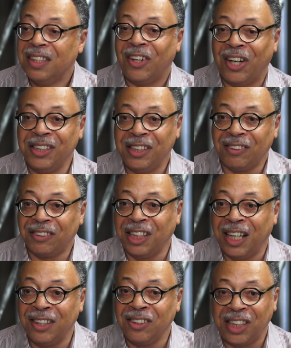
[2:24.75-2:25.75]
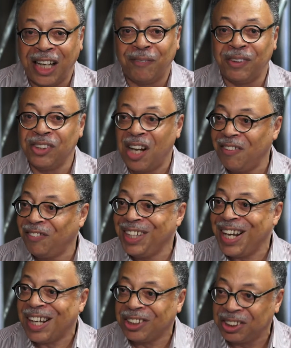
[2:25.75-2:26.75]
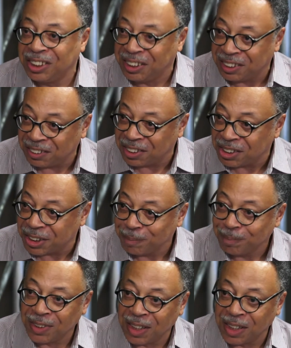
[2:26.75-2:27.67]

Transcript: On the other hand, they were not reactionaries.